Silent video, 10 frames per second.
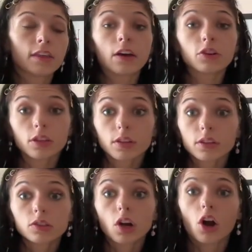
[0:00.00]

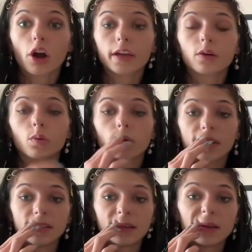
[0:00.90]
Calculators are a
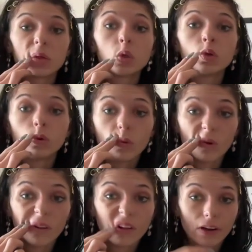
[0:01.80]
great
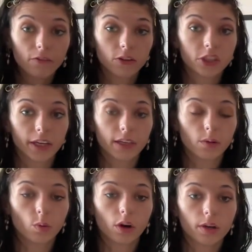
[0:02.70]
tool for
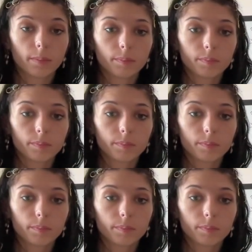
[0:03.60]
checking work.